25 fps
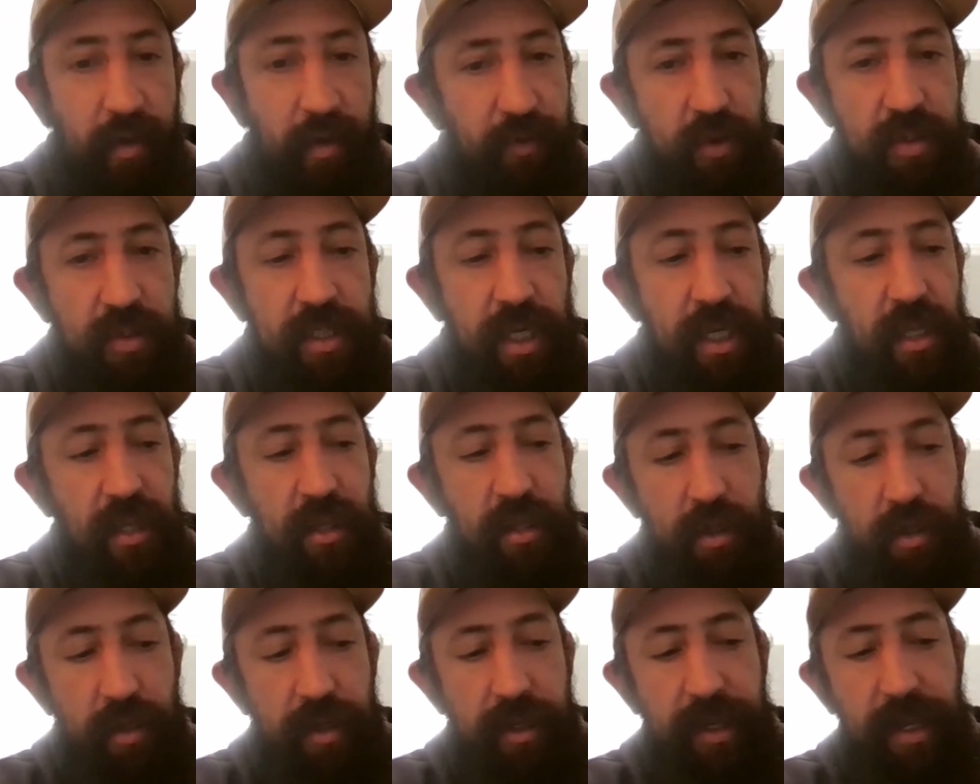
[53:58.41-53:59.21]
I've always had a
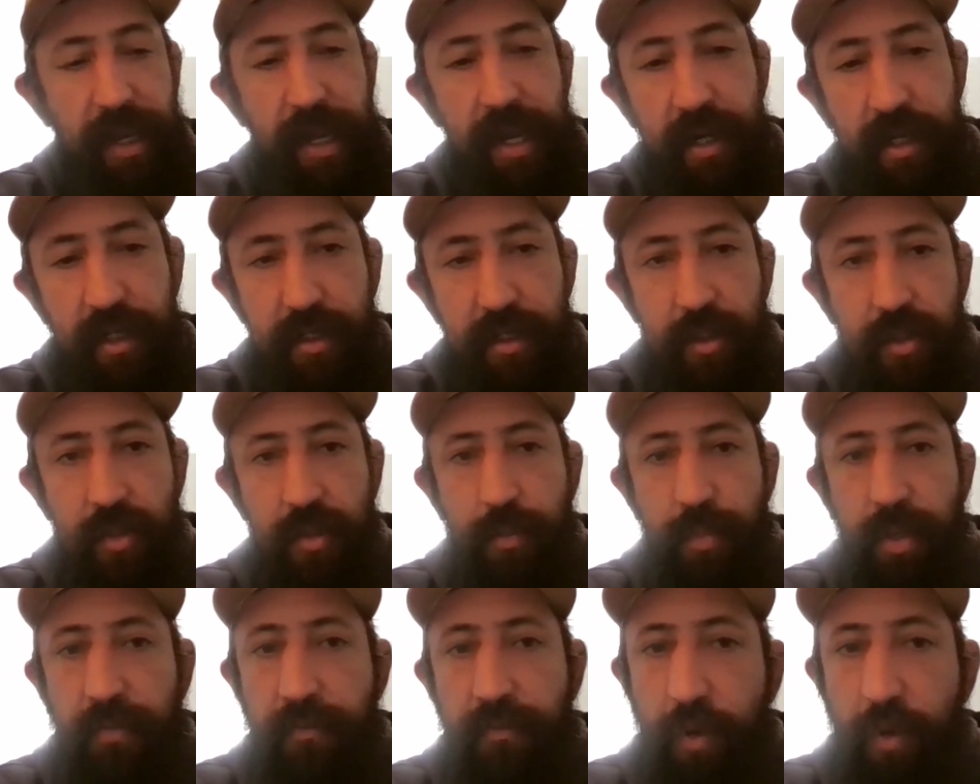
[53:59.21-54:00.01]
learning
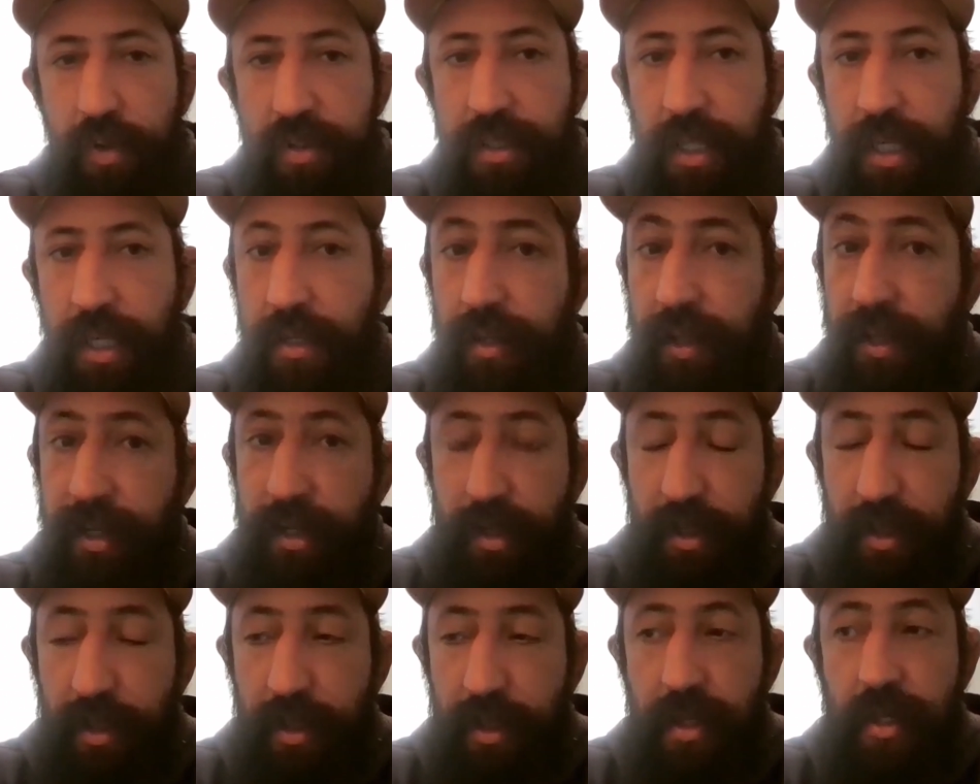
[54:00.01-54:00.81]
attitude, but I've always had
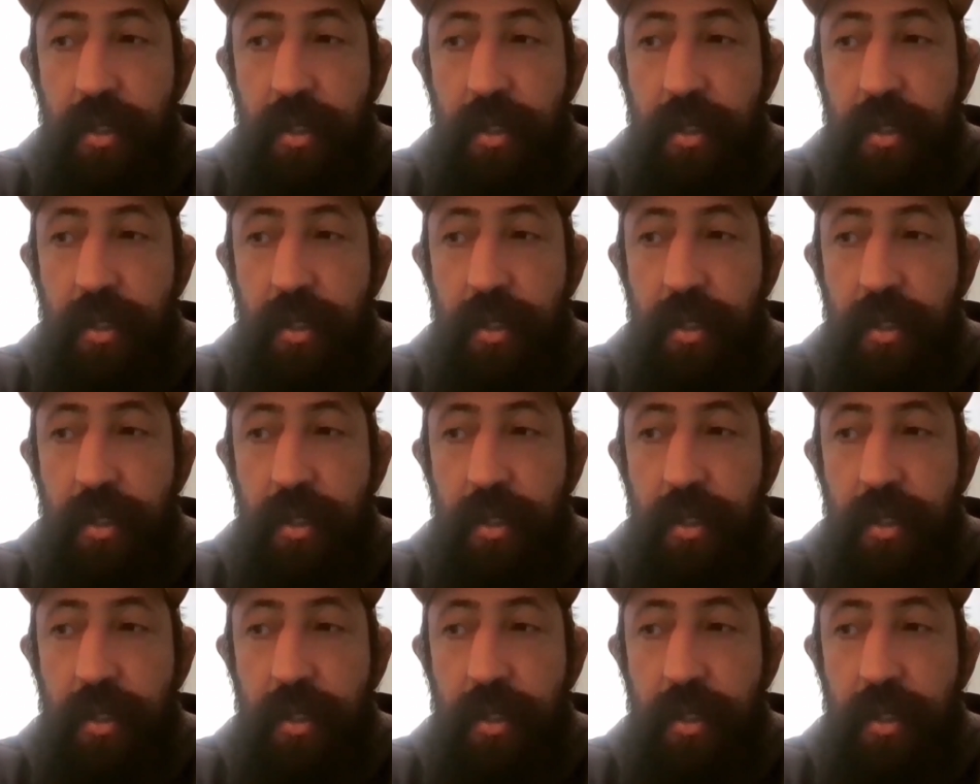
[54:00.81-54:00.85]
like